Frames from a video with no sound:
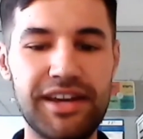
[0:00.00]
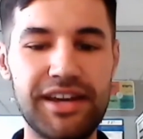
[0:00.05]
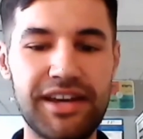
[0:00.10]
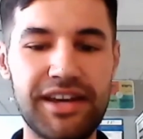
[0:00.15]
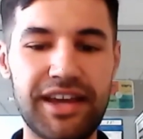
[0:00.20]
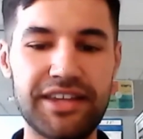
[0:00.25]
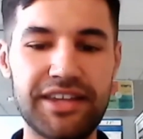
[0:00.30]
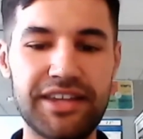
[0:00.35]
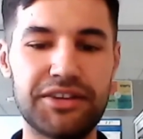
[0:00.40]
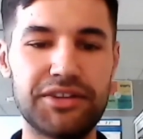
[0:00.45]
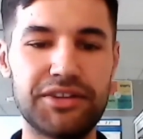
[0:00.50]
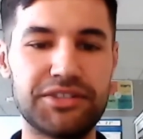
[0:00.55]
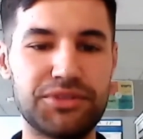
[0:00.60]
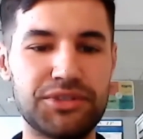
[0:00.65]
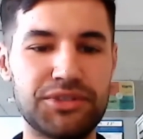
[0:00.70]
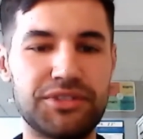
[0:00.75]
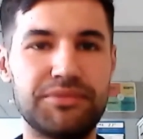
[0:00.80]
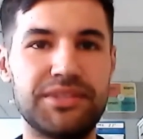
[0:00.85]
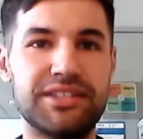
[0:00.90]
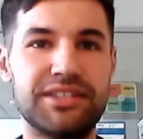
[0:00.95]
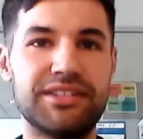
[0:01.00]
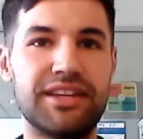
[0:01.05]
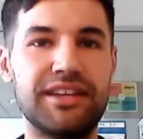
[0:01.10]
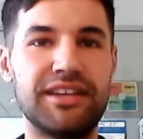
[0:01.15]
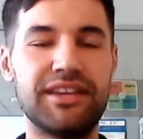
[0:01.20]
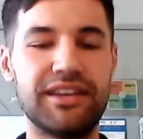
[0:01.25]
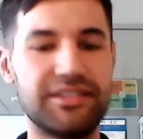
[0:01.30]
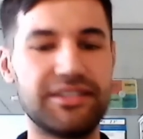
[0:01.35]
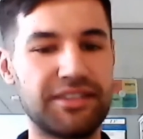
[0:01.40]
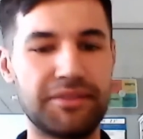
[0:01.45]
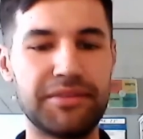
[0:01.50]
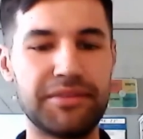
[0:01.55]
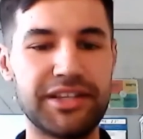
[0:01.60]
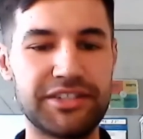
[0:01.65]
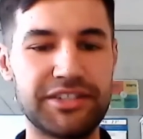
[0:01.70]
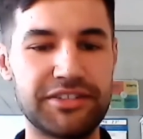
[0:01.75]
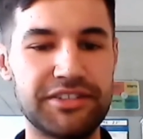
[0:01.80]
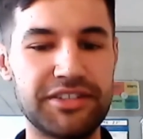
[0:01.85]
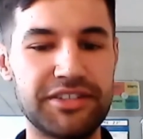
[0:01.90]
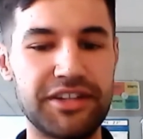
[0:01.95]
And so it's awesome to see that some
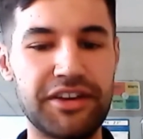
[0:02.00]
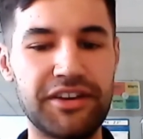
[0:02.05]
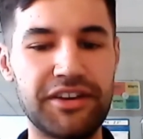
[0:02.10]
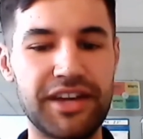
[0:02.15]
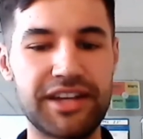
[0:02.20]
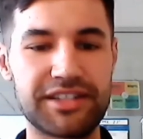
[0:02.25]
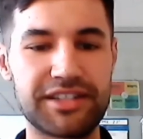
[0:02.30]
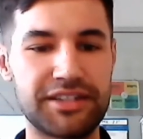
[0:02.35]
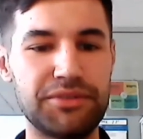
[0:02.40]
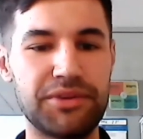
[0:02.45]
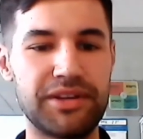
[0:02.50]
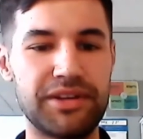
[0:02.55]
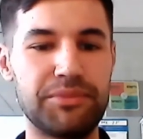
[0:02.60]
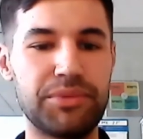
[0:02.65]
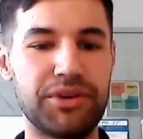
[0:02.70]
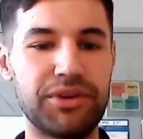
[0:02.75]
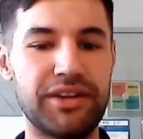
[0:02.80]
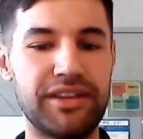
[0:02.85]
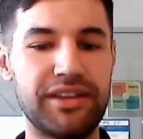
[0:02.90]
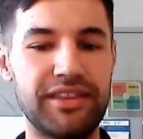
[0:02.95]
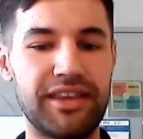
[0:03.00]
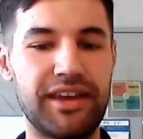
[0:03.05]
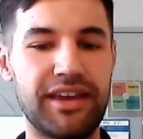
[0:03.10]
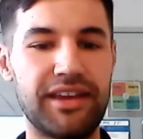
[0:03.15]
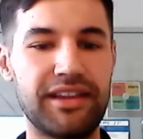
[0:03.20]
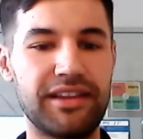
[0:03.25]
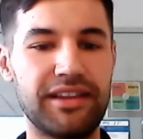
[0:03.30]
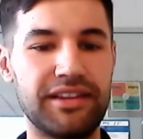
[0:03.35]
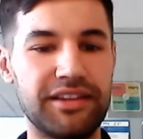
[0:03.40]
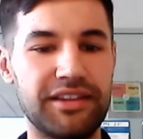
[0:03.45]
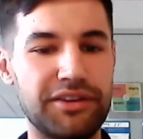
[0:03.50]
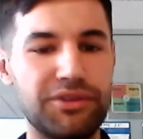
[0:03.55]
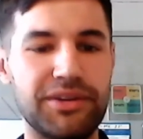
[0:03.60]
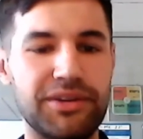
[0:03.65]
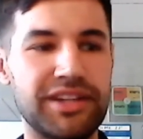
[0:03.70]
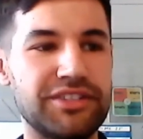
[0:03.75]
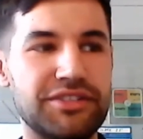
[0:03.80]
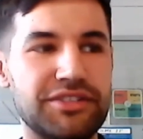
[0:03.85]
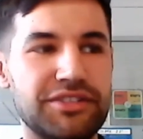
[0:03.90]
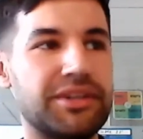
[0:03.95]
lecturers, you know, actually want to put in that little
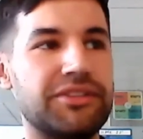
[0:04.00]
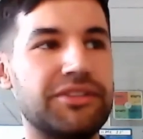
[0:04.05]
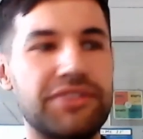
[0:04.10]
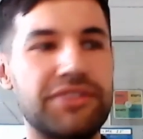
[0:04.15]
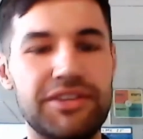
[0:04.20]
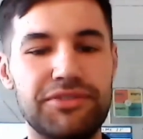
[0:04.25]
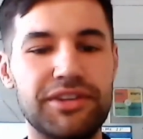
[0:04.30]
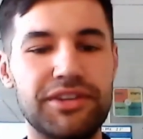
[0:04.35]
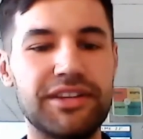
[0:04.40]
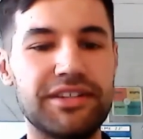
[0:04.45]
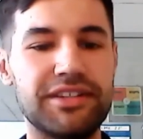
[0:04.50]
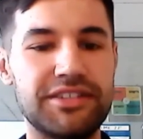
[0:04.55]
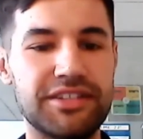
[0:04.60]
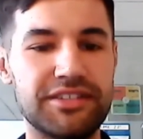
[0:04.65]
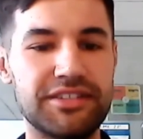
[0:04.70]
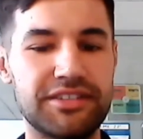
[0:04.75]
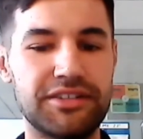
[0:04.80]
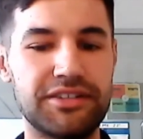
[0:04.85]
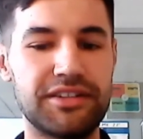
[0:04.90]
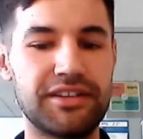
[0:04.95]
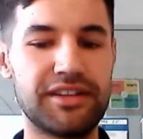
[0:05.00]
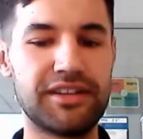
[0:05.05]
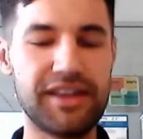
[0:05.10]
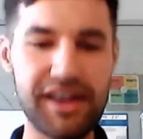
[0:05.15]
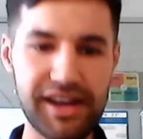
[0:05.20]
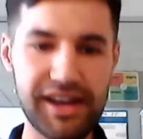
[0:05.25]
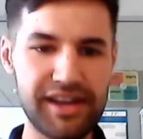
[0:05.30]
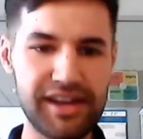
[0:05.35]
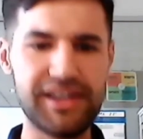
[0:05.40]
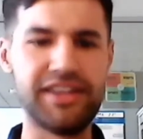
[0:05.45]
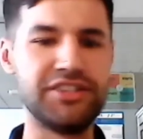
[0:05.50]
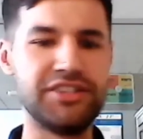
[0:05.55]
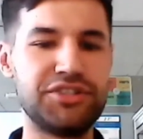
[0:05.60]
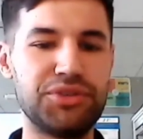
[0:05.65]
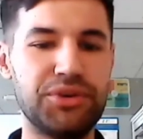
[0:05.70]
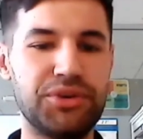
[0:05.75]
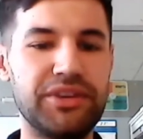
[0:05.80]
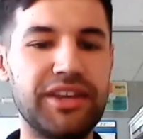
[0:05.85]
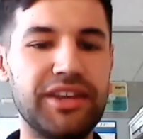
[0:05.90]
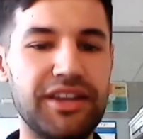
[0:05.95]
extra bit of effort just to
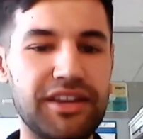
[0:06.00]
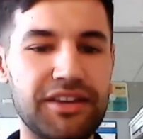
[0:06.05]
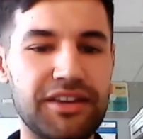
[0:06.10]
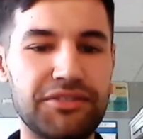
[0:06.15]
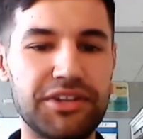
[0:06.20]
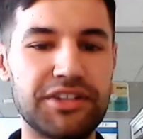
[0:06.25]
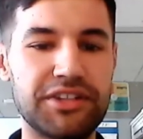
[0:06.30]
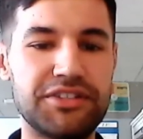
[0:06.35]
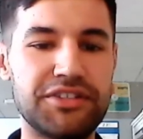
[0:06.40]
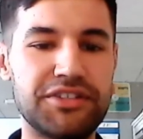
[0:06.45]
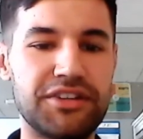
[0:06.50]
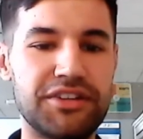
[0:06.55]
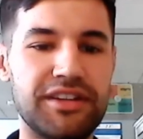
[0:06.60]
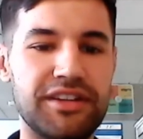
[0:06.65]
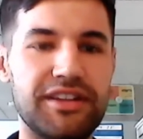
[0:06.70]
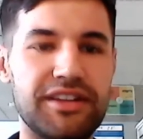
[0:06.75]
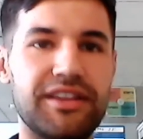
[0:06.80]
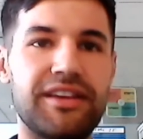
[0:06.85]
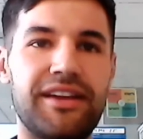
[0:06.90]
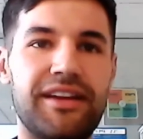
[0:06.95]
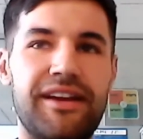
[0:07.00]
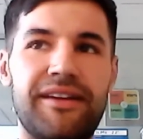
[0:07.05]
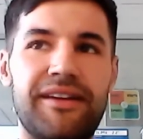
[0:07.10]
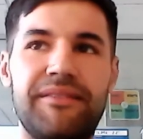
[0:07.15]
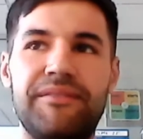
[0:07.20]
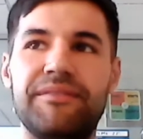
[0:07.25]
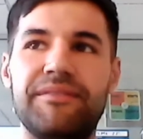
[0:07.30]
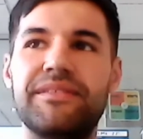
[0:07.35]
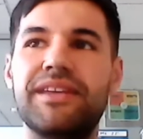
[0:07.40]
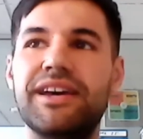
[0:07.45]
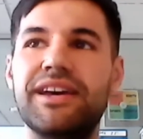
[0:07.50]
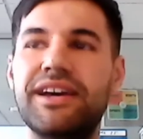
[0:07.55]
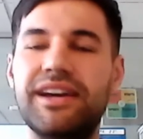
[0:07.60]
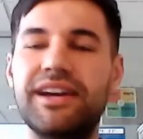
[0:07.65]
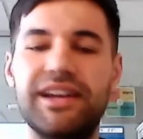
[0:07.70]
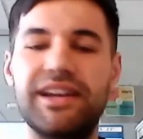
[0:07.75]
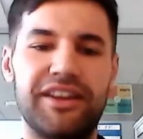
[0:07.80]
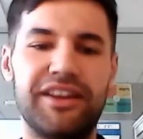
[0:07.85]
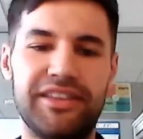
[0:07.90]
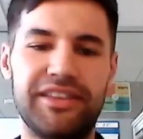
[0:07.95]
ensure that you have a good journey. Um,
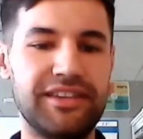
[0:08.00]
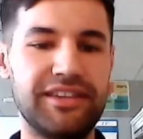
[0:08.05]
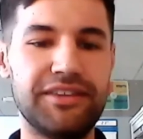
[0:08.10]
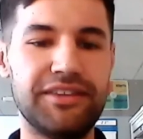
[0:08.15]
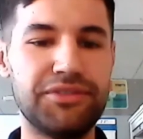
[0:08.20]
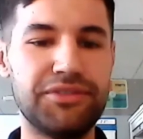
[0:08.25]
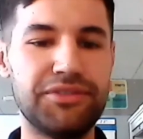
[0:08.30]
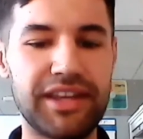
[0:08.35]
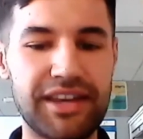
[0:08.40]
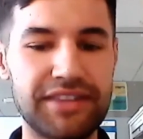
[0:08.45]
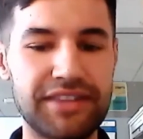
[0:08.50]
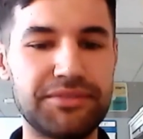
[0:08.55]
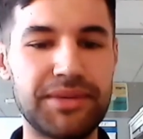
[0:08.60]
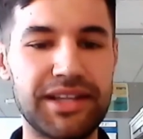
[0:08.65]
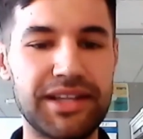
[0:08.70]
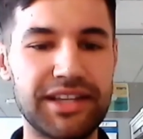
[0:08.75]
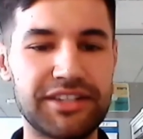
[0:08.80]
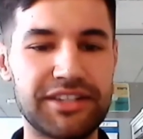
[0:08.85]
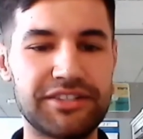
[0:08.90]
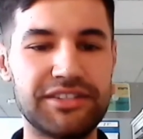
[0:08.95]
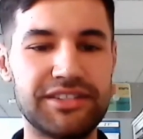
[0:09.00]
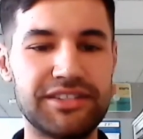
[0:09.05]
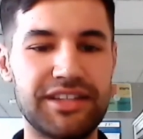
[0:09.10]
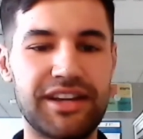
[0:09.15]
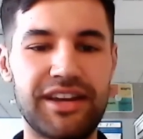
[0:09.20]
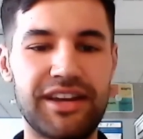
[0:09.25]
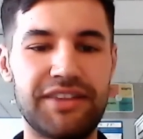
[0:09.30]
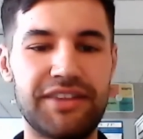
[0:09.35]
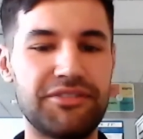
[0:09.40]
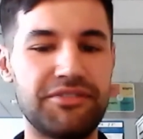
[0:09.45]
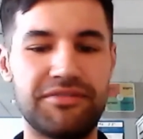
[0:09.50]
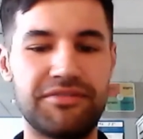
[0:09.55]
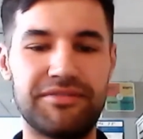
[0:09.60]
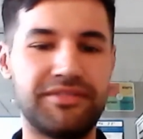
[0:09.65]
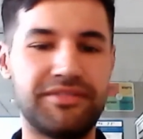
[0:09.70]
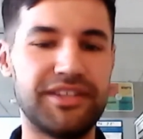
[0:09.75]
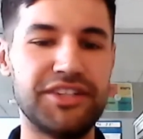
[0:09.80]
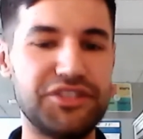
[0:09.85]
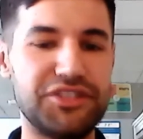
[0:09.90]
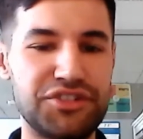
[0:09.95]
you know, there definitely has been lectures that I haven't
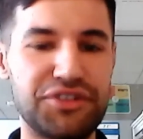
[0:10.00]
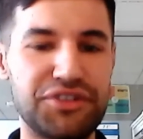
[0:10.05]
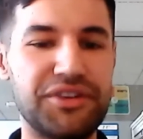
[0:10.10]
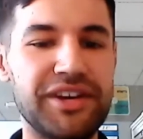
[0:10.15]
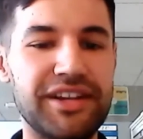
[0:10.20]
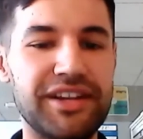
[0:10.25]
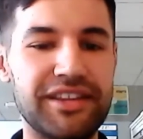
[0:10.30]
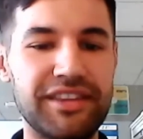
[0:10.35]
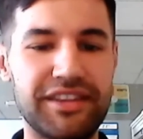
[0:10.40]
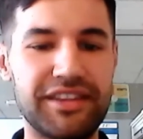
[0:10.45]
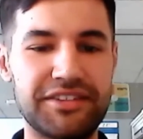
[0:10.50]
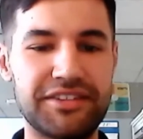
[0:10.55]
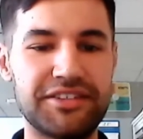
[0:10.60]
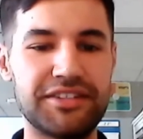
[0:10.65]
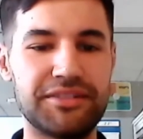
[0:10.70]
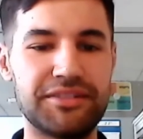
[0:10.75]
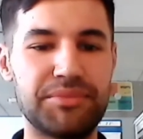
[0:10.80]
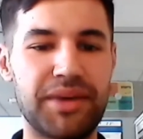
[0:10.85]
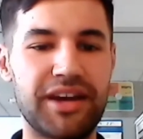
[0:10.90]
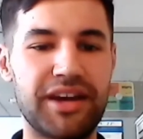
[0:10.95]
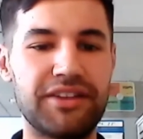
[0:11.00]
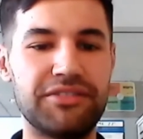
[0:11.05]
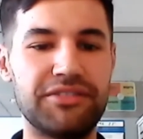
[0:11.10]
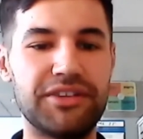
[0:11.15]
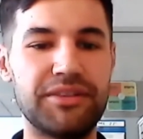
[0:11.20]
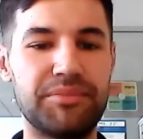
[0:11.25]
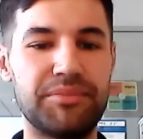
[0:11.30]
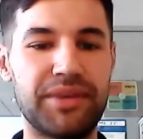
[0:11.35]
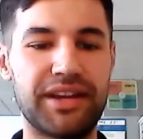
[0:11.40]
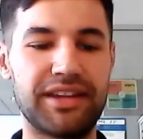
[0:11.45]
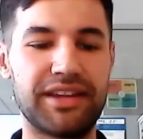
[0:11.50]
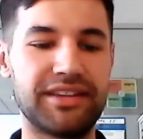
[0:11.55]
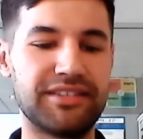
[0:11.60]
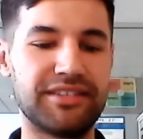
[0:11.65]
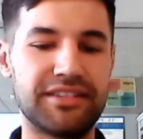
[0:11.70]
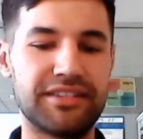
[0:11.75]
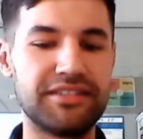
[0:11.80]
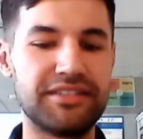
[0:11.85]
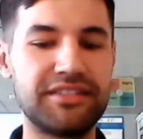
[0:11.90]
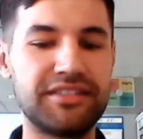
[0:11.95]
enjoyed, and that's just a part of it. But I guess
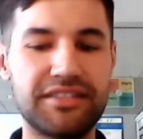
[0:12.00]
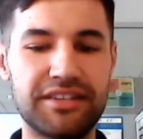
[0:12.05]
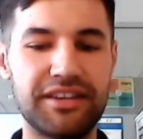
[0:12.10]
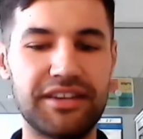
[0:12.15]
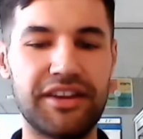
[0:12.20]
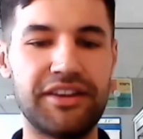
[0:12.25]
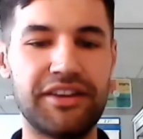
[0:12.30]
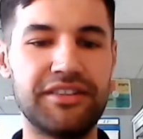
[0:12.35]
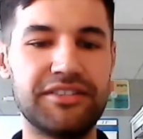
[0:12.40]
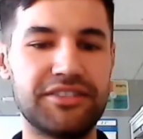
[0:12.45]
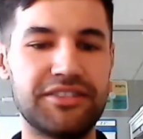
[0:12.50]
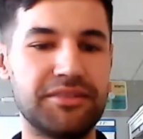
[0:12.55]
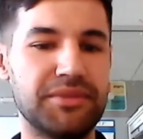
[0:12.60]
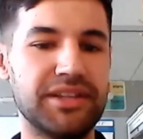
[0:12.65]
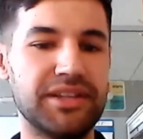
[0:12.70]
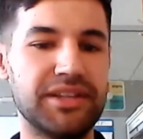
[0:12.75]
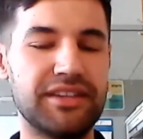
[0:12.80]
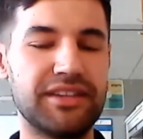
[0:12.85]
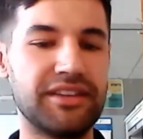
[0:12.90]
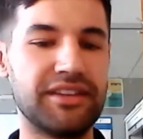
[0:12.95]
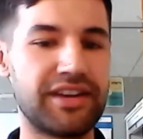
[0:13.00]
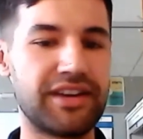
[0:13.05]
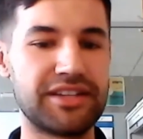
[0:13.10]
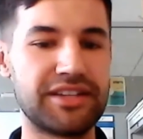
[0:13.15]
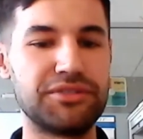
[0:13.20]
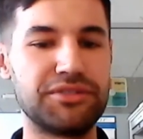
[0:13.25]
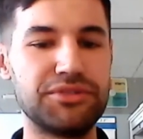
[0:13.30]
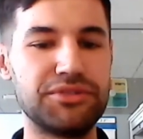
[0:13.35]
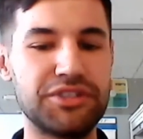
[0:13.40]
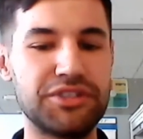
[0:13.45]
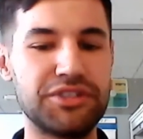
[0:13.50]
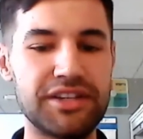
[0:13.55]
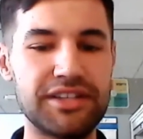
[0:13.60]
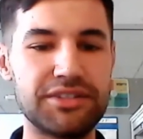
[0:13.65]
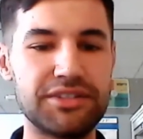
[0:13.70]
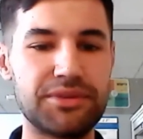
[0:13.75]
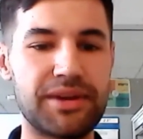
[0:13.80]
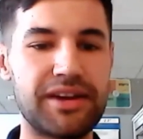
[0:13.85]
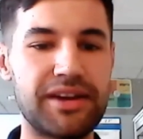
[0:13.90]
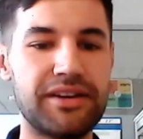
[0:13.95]
it's you know similar to the high school journey as
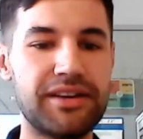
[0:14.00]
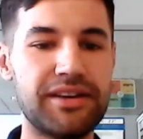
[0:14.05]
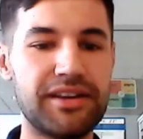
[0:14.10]
well.